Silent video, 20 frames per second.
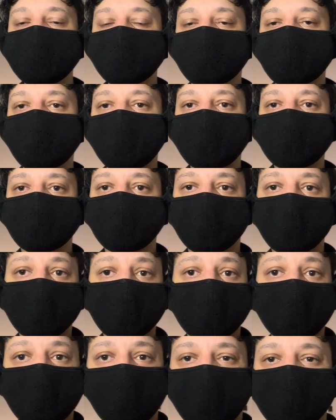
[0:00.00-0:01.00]
as possible
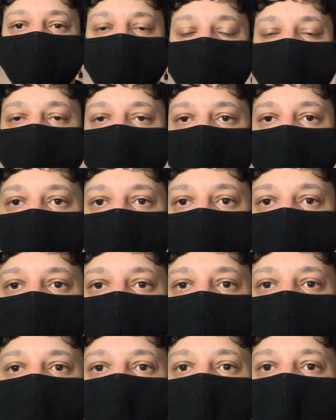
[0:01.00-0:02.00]
cognitive load,
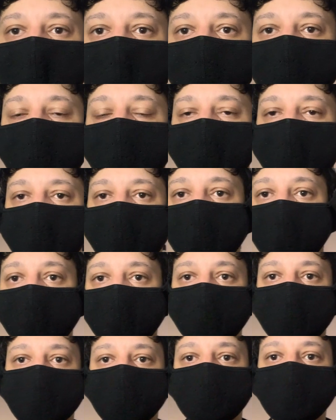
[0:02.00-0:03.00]
so I can
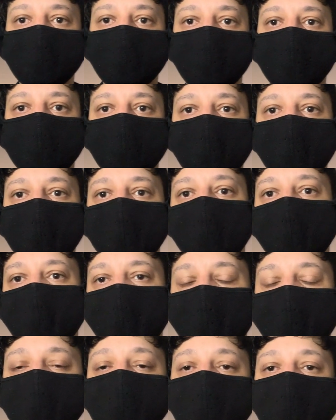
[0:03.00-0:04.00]
focus on my
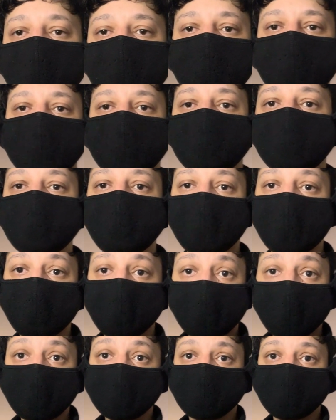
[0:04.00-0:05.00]
making 600 today
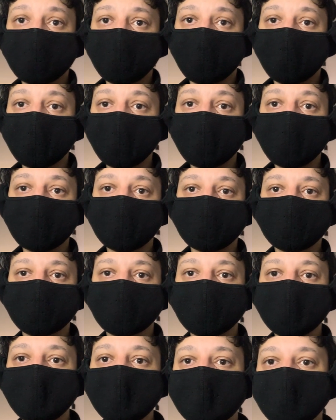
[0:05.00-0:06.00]
within 7 years.
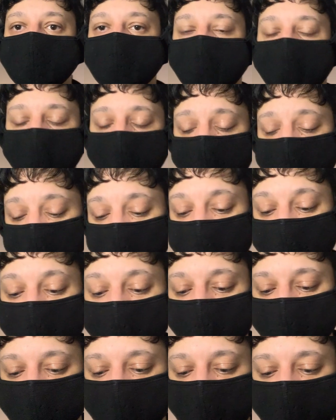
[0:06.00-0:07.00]
So hopefully
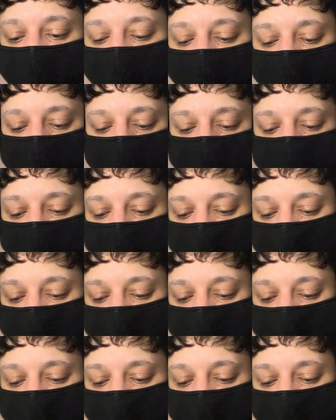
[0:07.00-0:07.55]
that's clear.